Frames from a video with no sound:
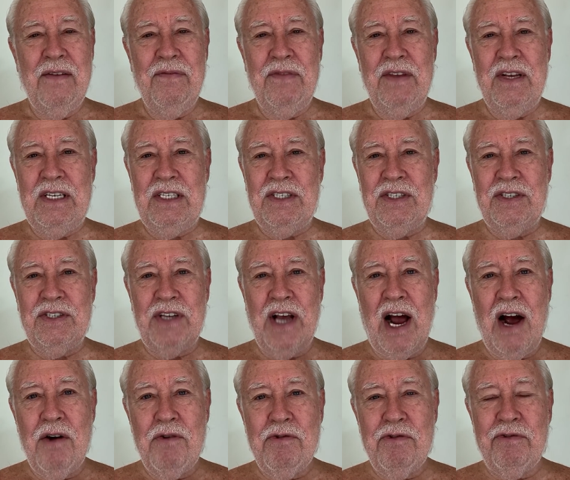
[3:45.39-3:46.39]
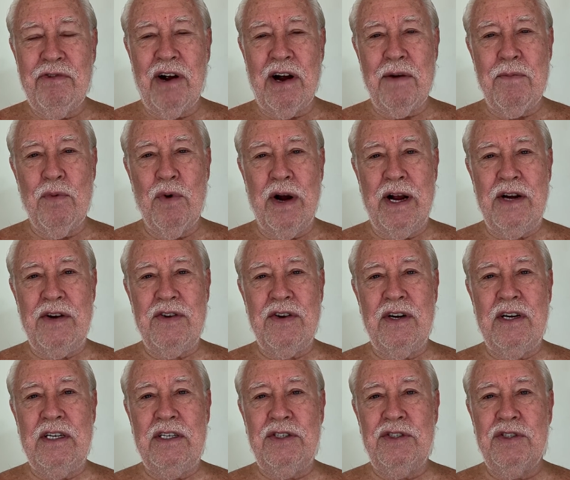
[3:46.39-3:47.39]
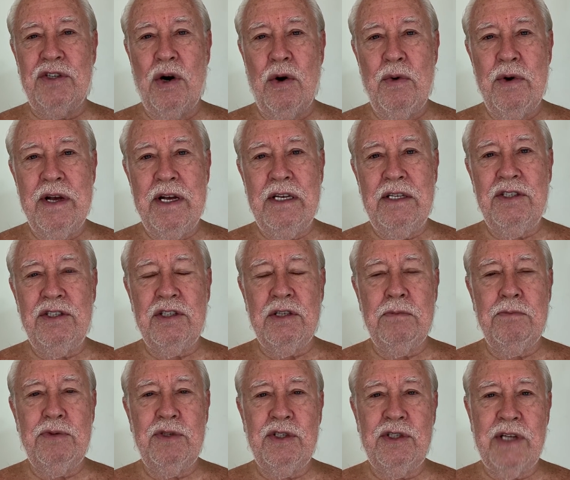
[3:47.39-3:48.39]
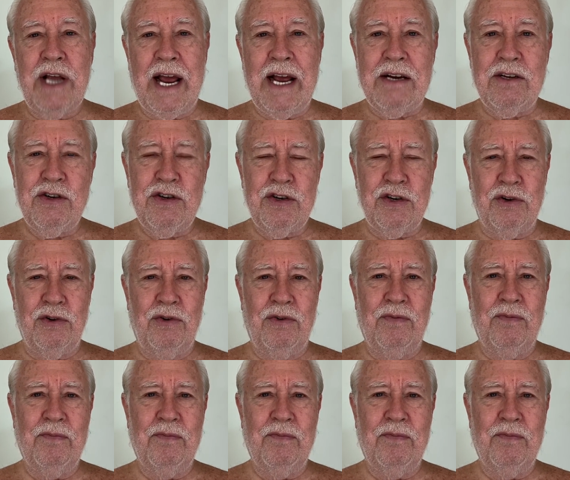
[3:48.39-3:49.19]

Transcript: this sound vibration is so insubstantial.